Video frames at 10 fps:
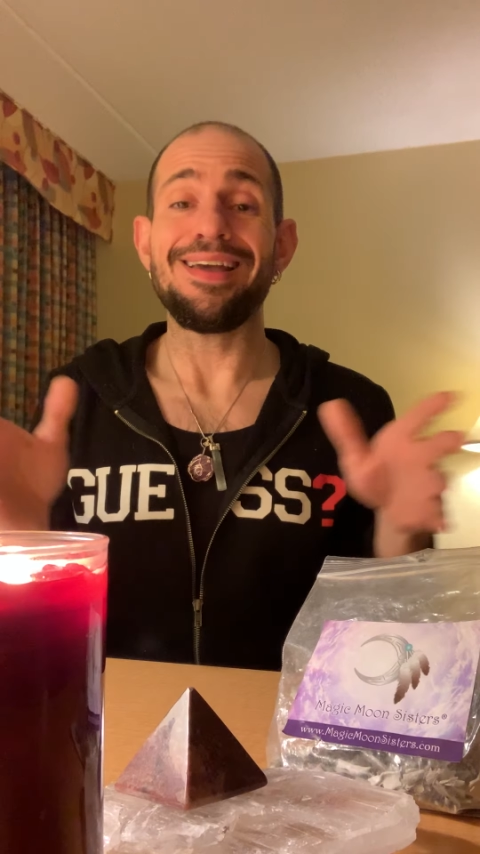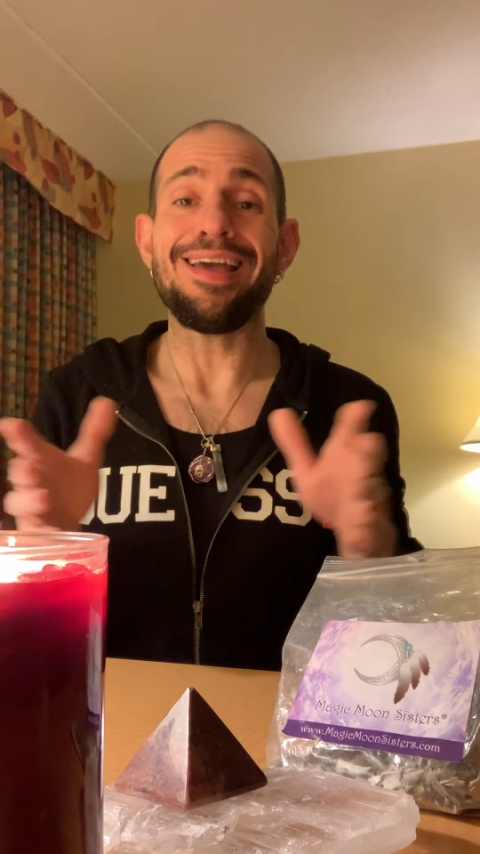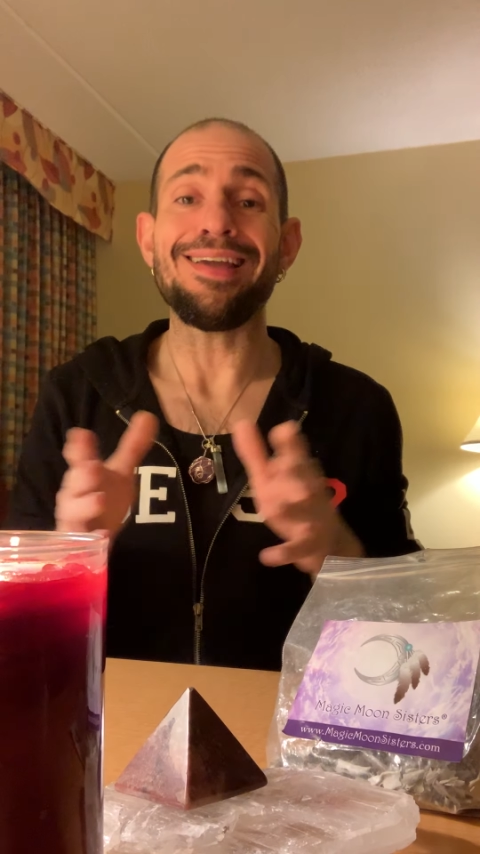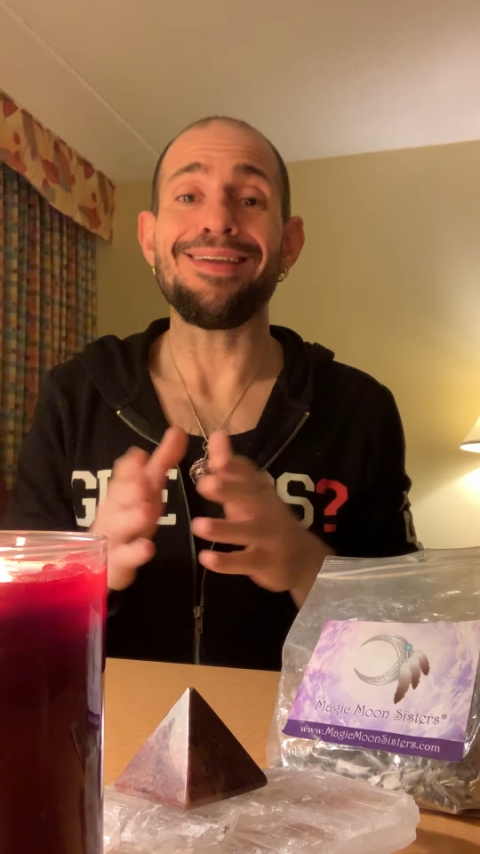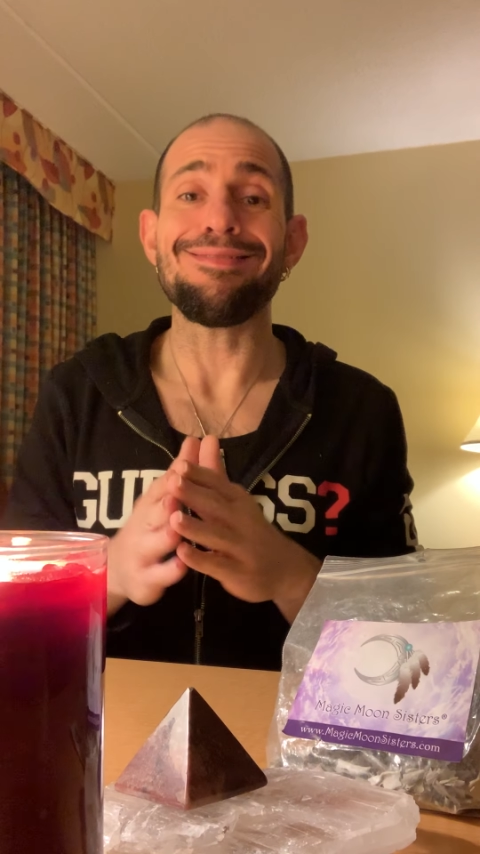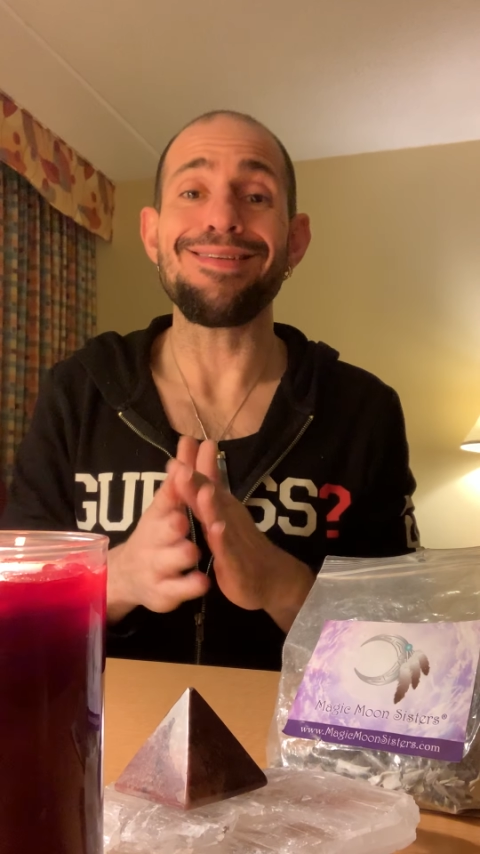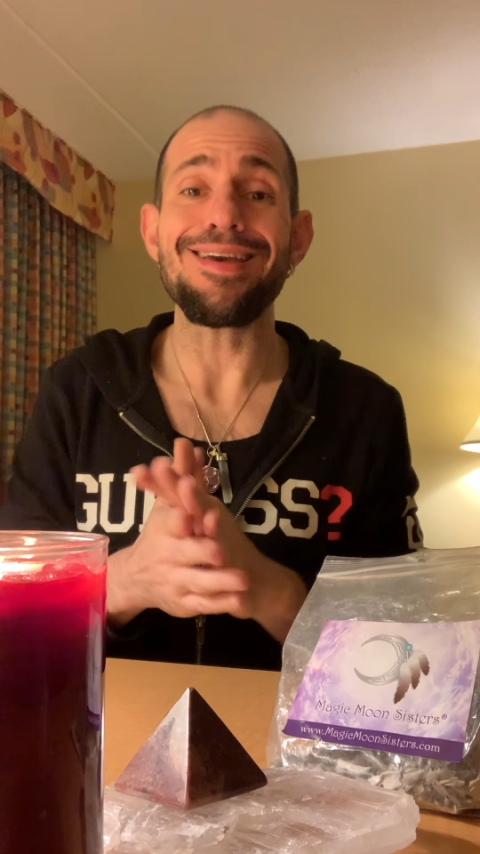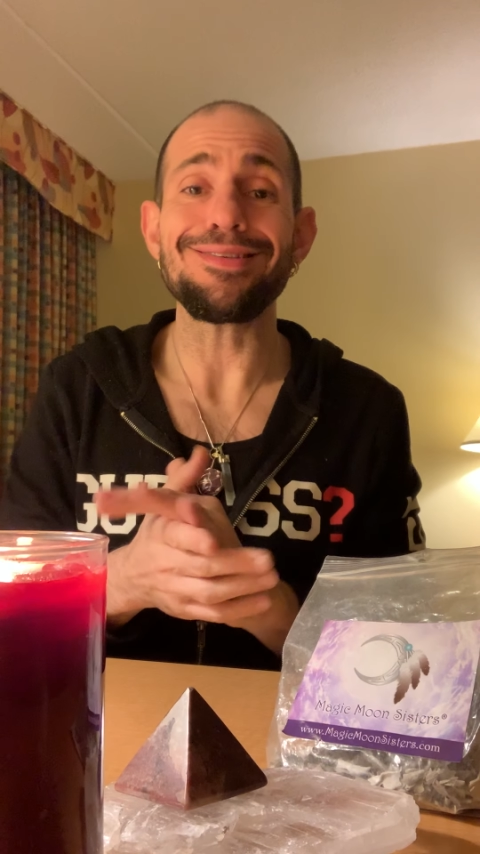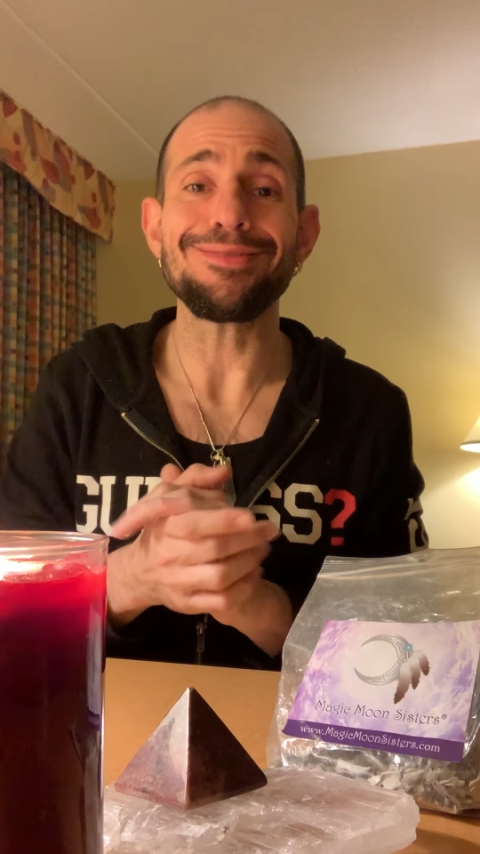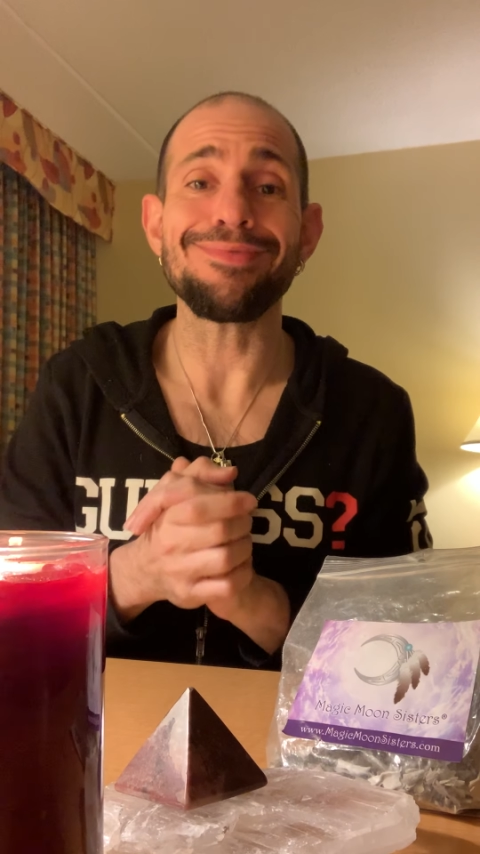and
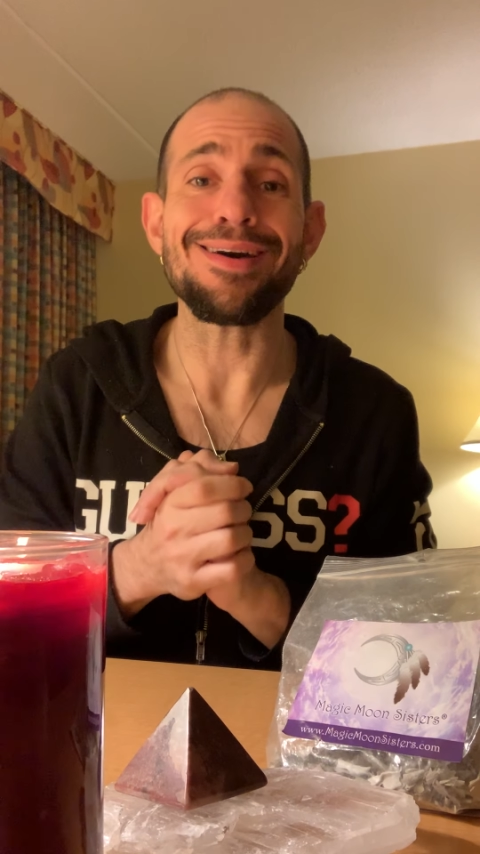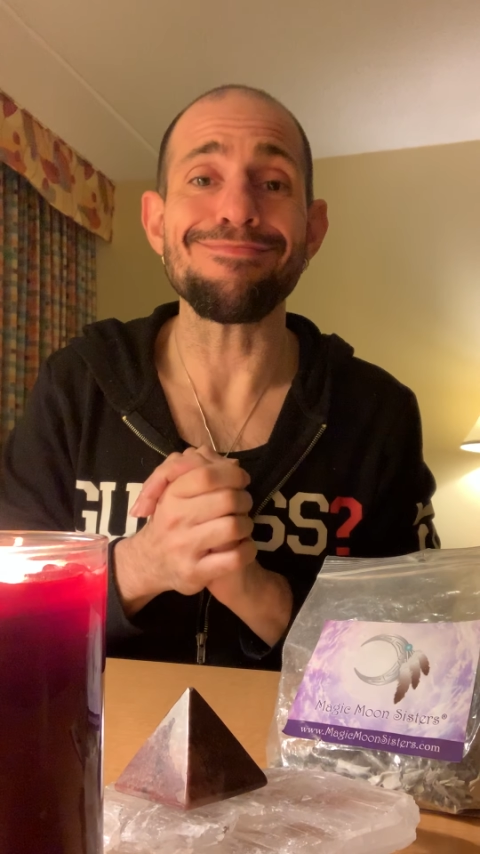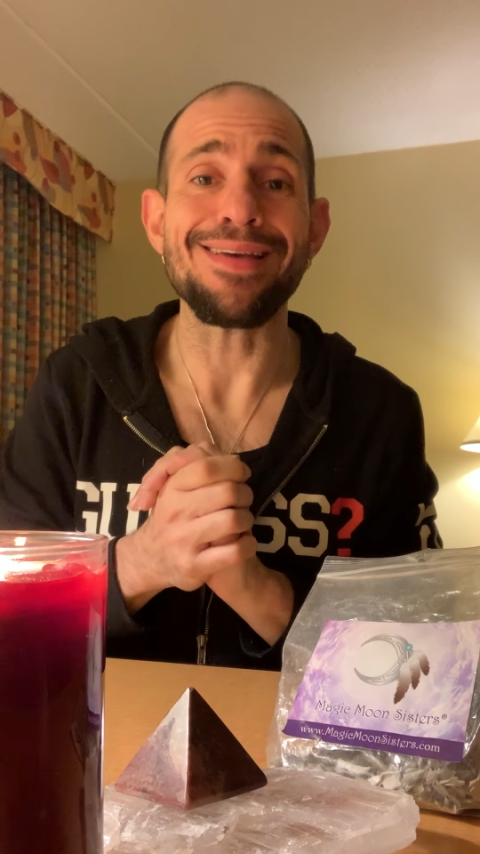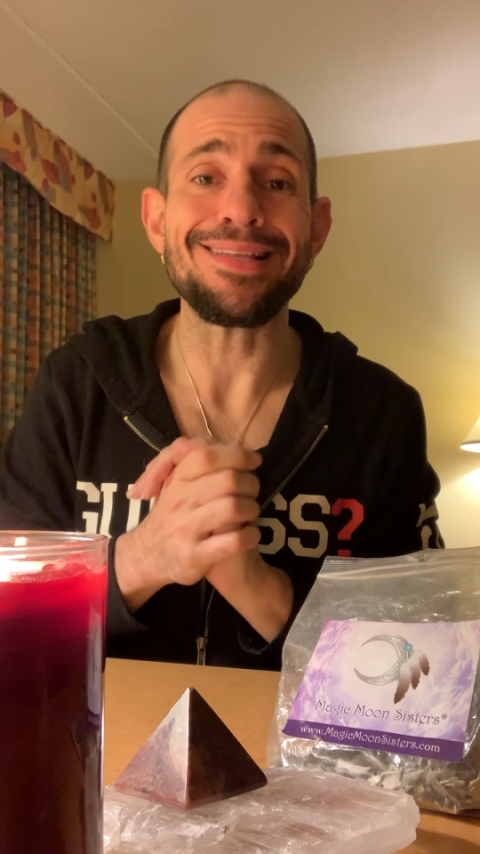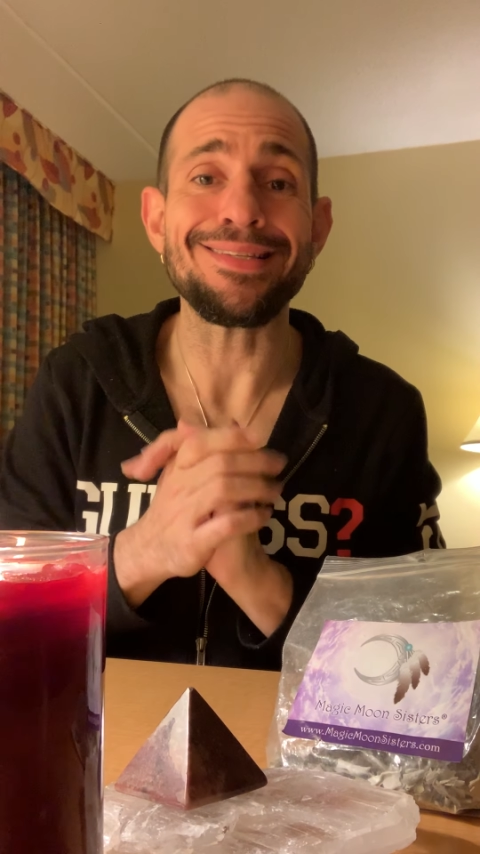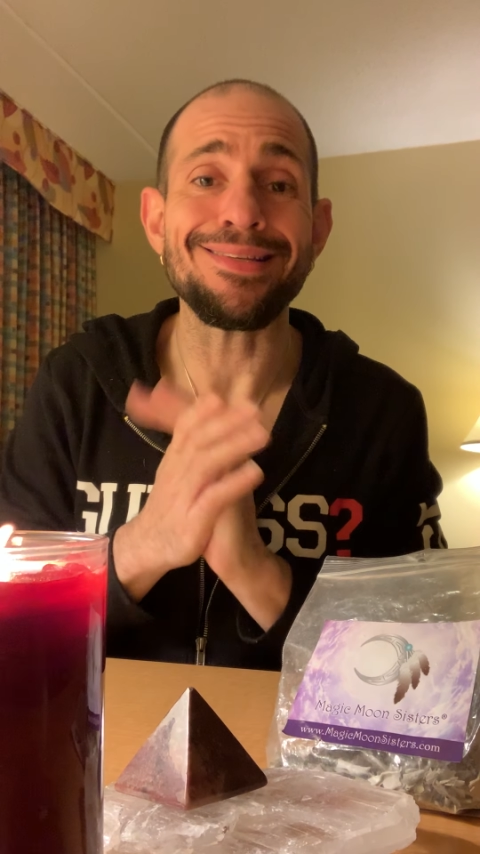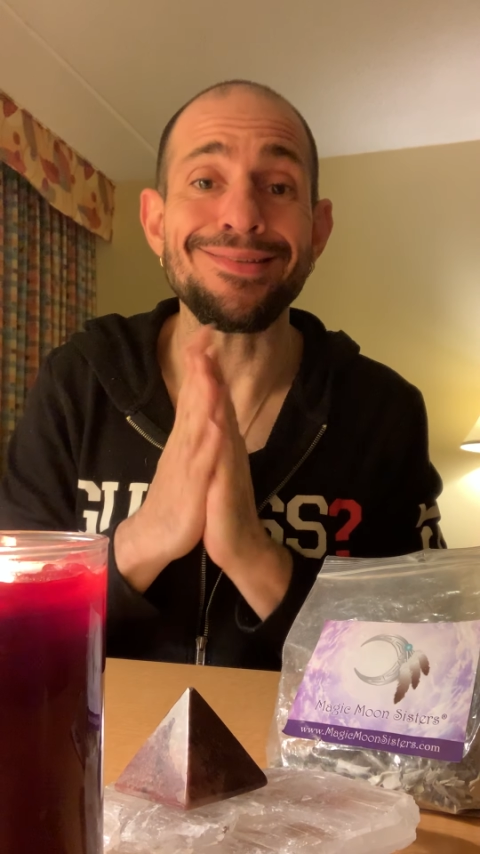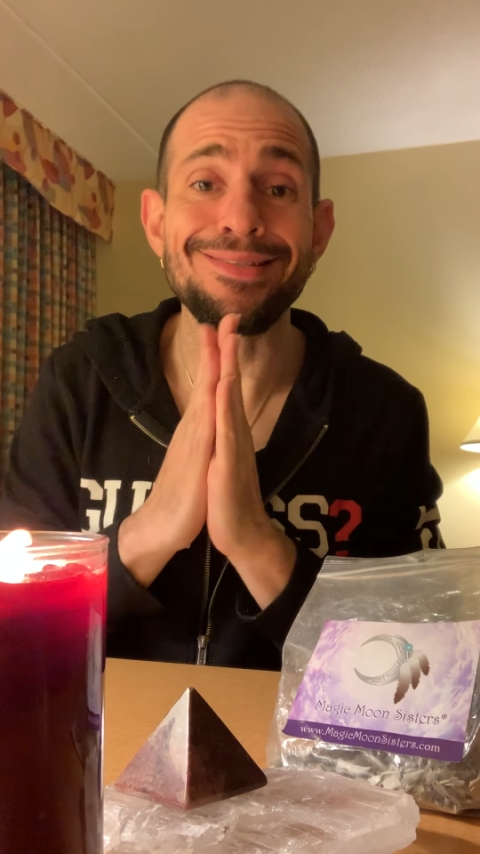guess what message